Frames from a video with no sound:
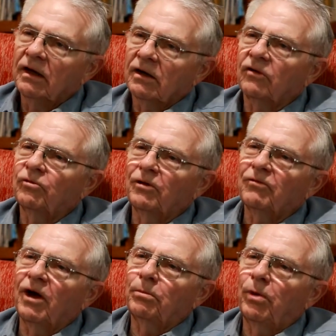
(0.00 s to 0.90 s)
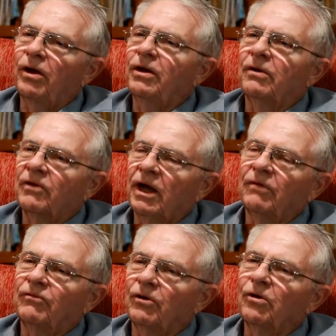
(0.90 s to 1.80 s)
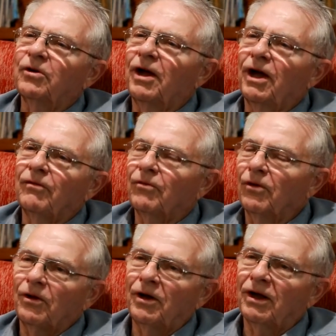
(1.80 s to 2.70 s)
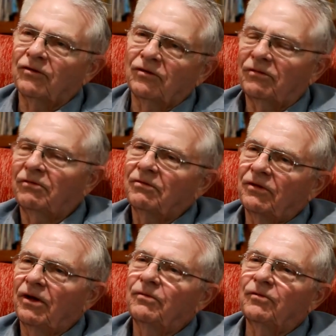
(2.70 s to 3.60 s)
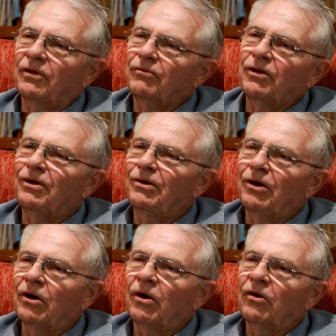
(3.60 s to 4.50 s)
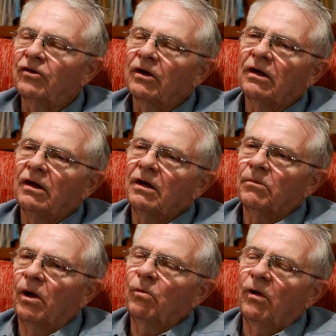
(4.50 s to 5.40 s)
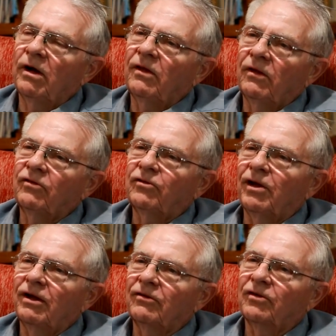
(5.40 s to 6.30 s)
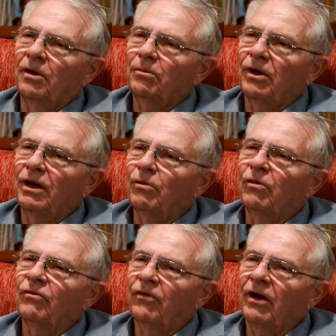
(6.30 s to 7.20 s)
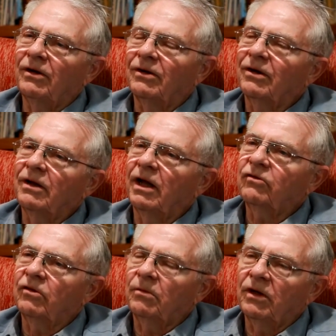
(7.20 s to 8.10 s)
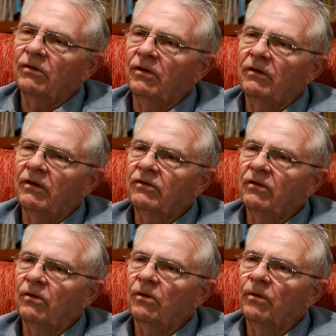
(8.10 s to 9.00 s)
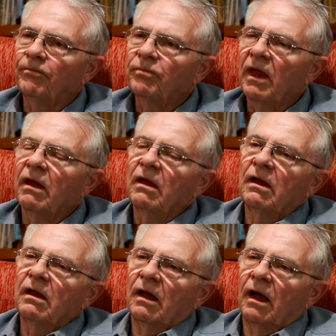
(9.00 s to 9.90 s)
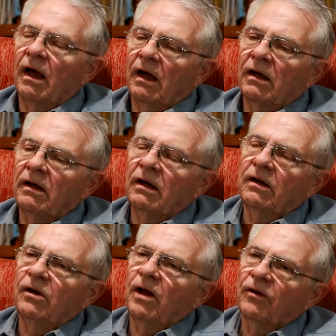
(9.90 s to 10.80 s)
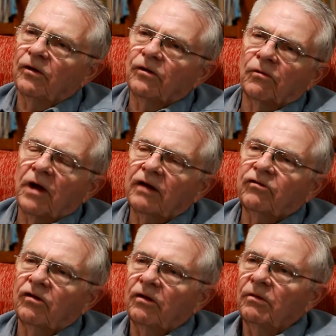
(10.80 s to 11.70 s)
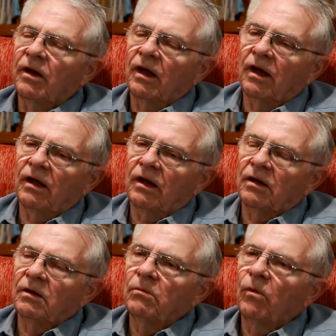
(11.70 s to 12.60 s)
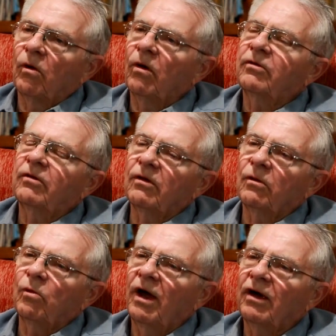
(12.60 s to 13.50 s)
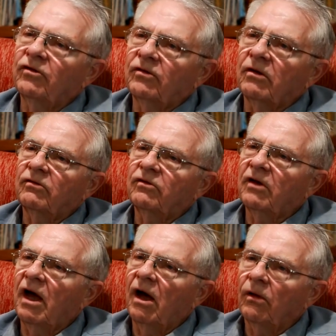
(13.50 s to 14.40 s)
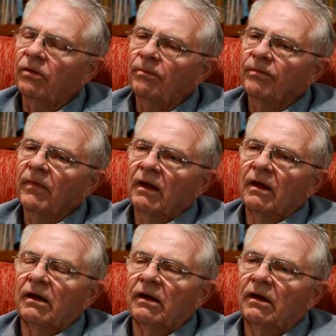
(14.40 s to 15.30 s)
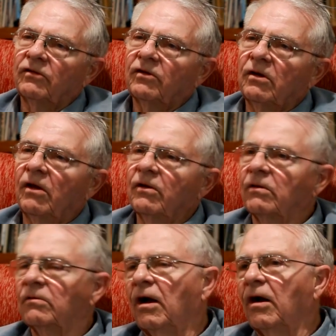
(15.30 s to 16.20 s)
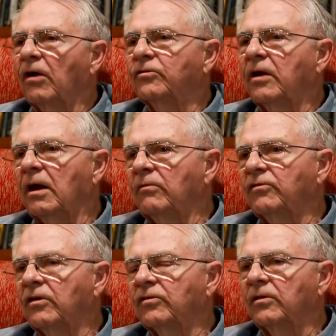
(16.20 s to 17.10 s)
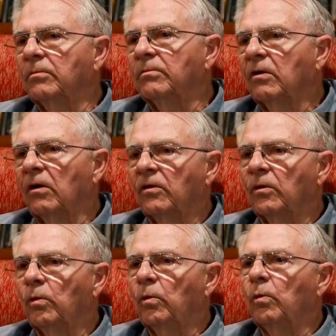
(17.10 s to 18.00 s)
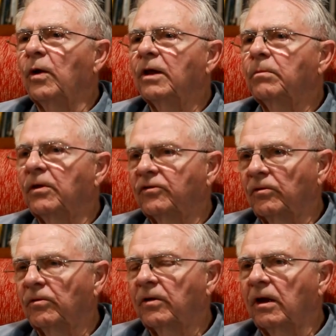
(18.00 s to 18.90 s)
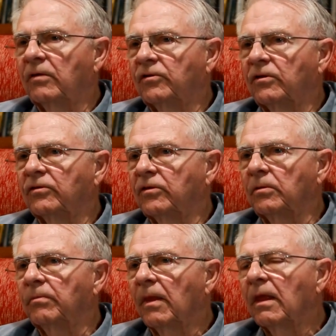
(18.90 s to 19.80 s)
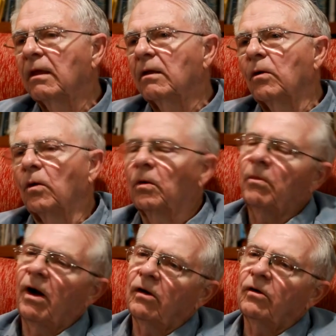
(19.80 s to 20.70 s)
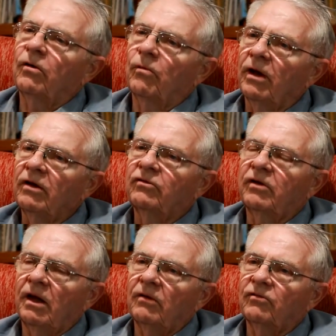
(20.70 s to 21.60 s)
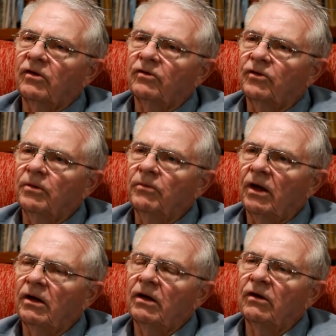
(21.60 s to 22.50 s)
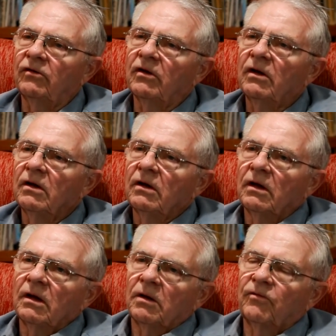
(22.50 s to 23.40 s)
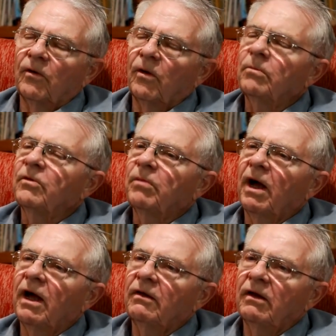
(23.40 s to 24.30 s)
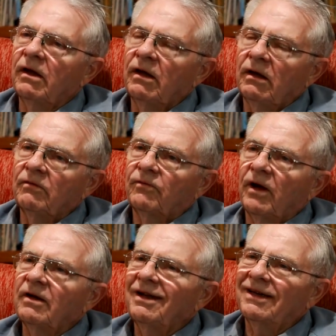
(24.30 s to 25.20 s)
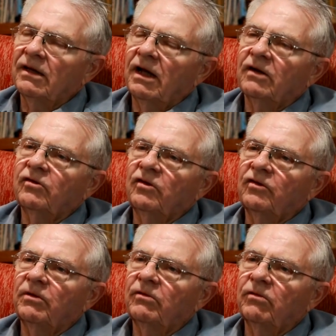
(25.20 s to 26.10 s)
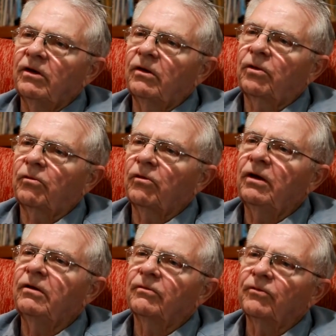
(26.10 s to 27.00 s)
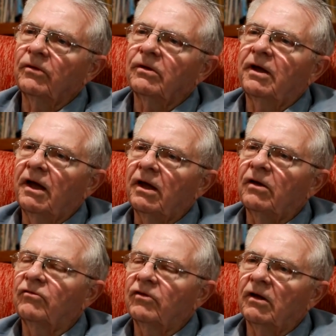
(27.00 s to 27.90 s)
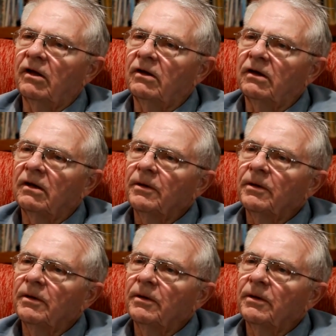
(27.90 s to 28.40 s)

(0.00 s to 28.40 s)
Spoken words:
because we've got plenty of cave to look at for the next 10, 15 years. But one of these days, somebody will find a connection between the two. In another direction, more to the west south, is another large cave system called the Wigpistle Cave System or Martin Ridge Cave System that is formed by the finding connections between three different caves. And